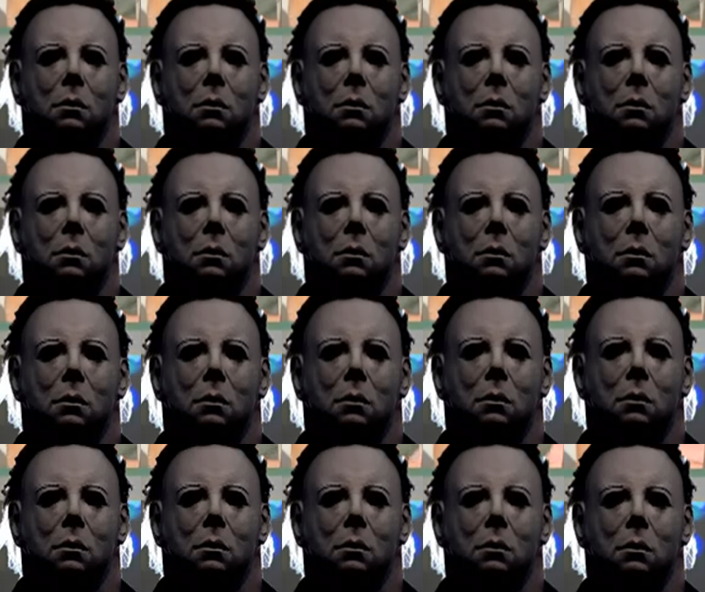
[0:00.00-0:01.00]

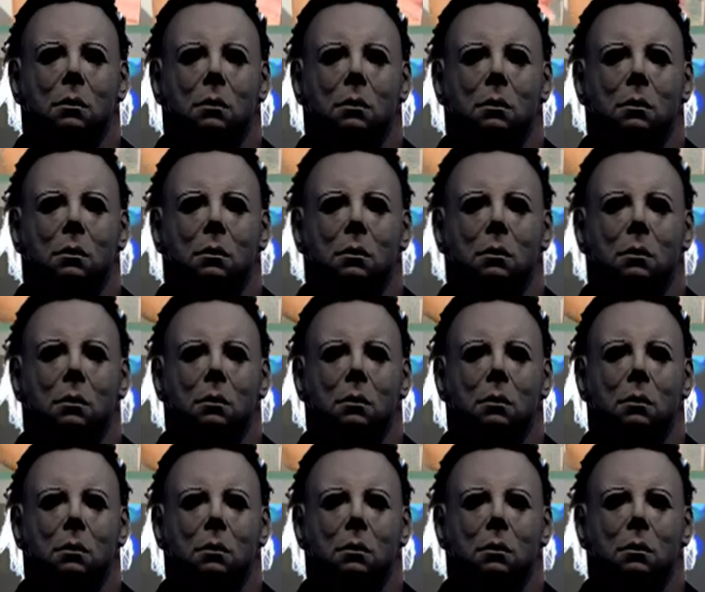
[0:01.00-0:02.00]

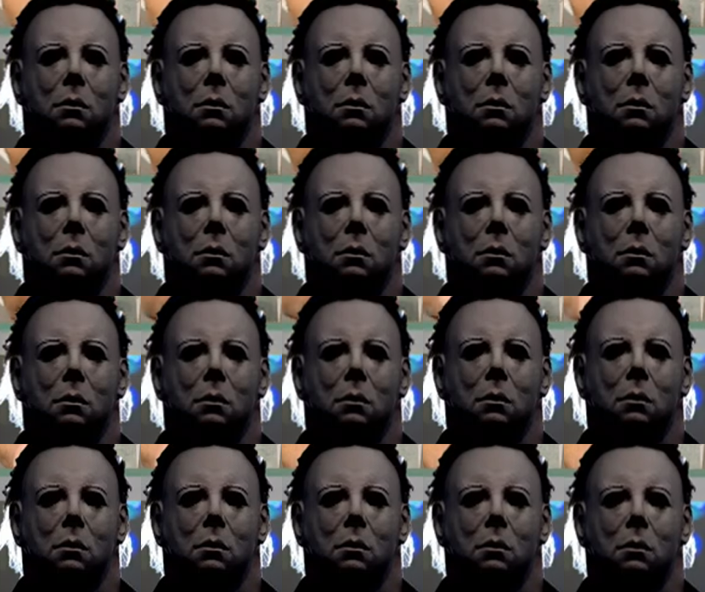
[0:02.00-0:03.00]

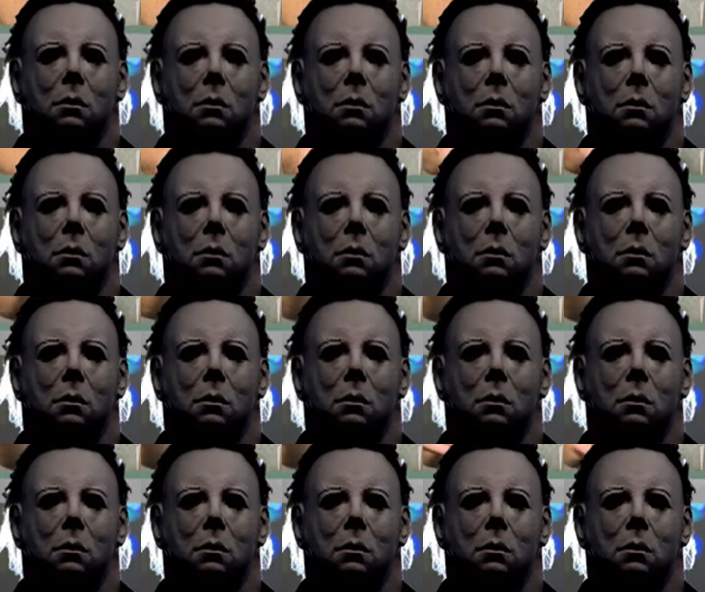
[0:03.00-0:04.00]

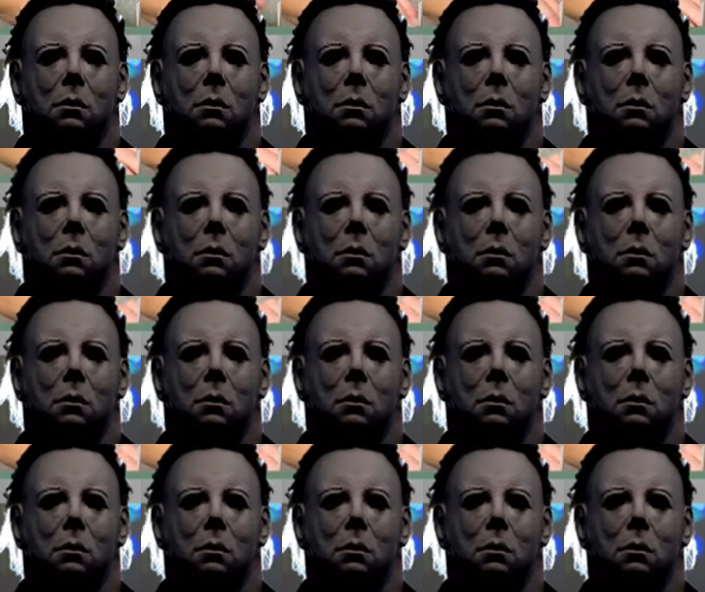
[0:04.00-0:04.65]
No words are spoken by the person on screen.